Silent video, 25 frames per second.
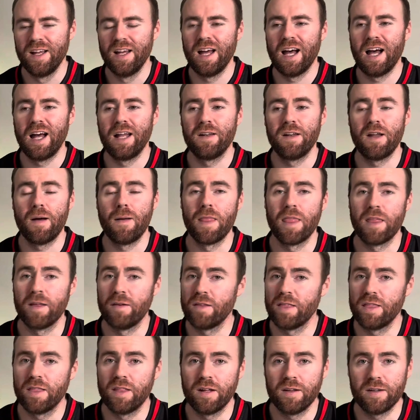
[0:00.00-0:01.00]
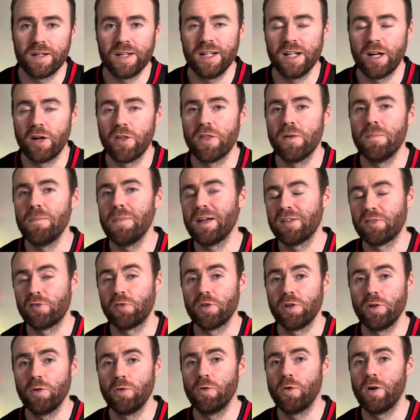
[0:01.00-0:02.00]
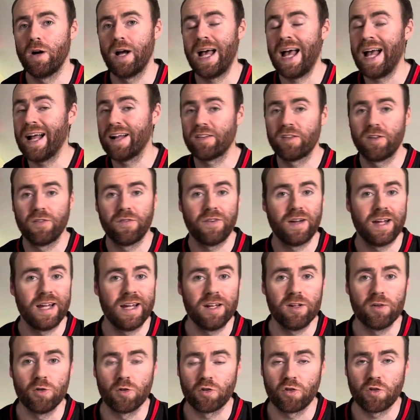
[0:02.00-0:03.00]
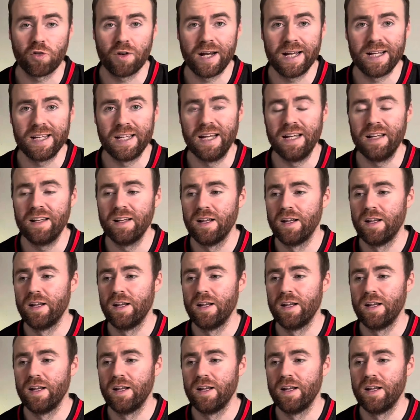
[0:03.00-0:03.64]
and the muscle you're activating or training